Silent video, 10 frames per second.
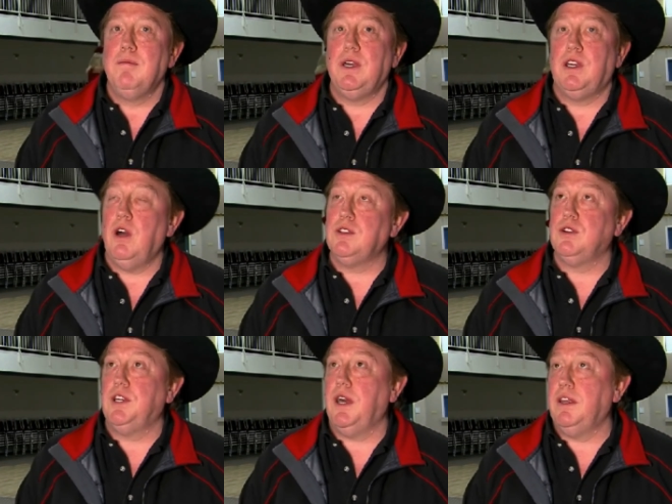But you can
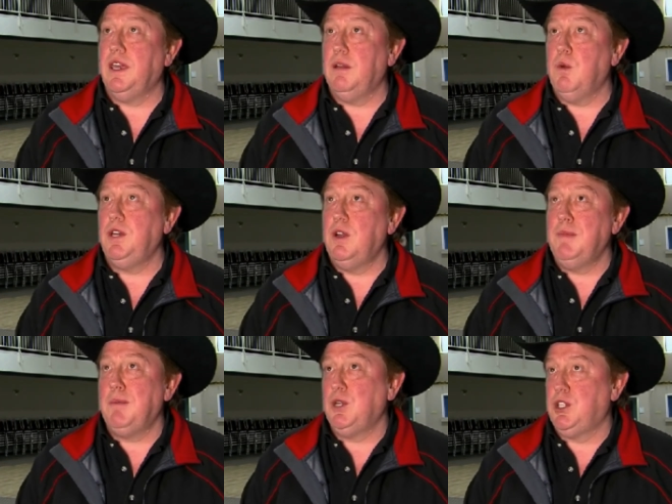also get, get a one year
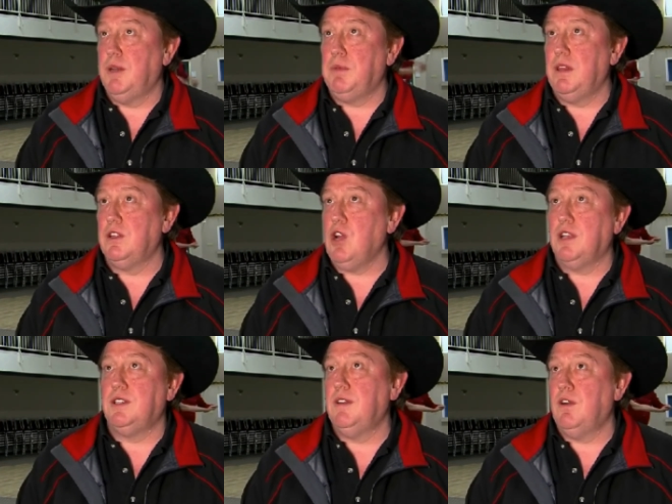membership, and there's
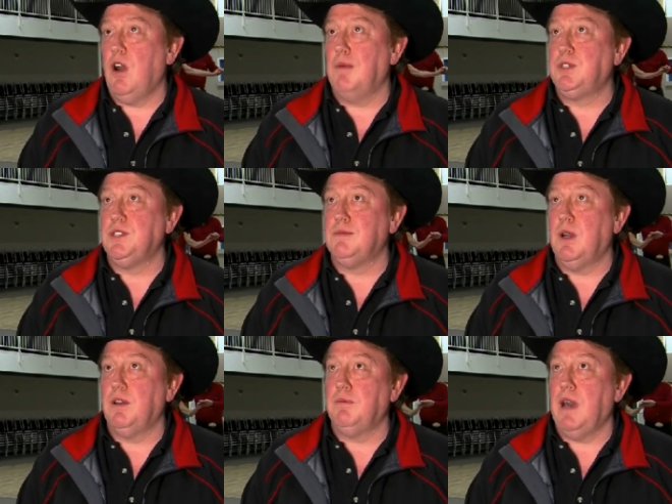lots of different options
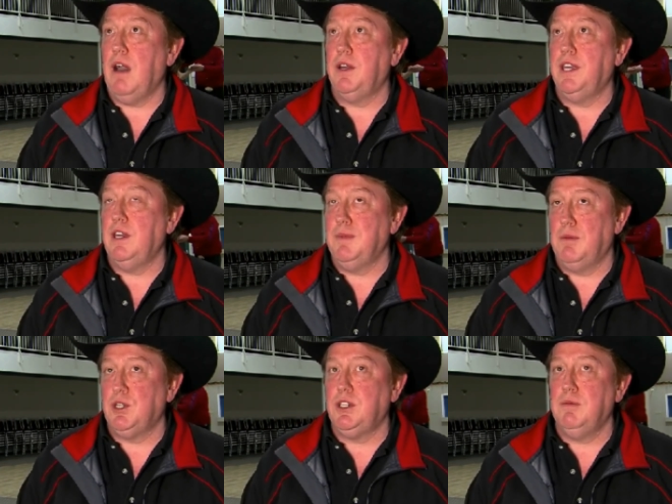about how to get your
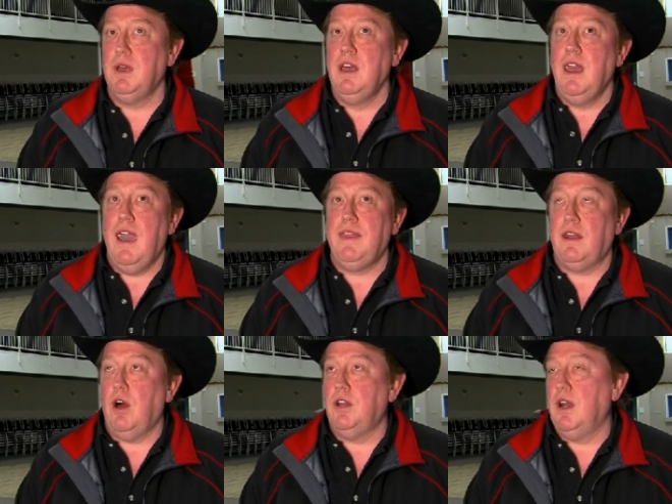membership, and
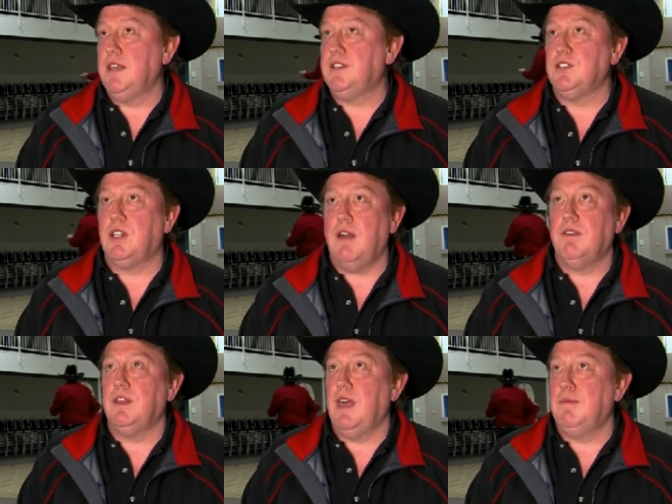then all your lessons are
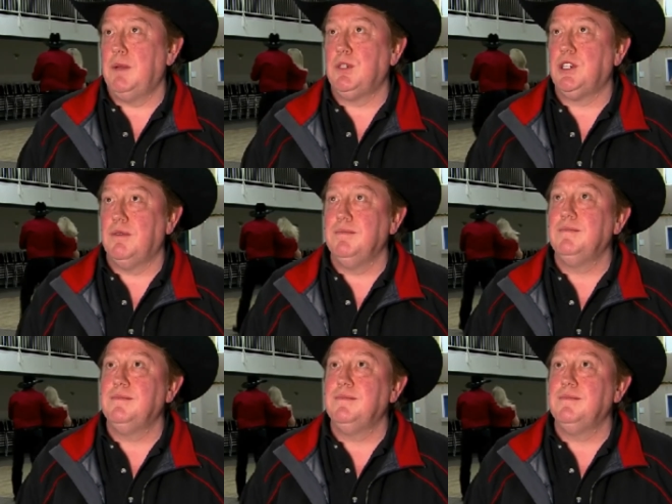covered in that membership.